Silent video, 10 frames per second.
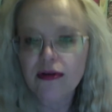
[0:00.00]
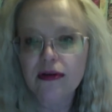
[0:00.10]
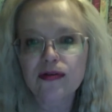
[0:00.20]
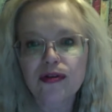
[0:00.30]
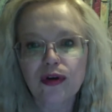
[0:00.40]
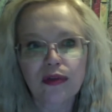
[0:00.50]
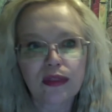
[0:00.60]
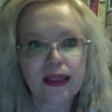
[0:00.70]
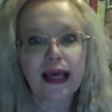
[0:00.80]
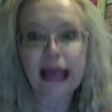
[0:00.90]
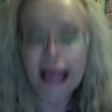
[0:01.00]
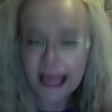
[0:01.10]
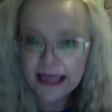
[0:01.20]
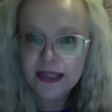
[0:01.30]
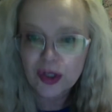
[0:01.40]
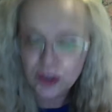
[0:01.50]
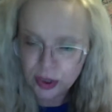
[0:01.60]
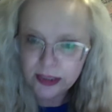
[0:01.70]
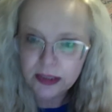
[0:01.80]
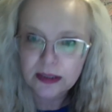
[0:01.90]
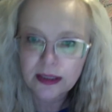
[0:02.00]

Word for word: And so they ate good.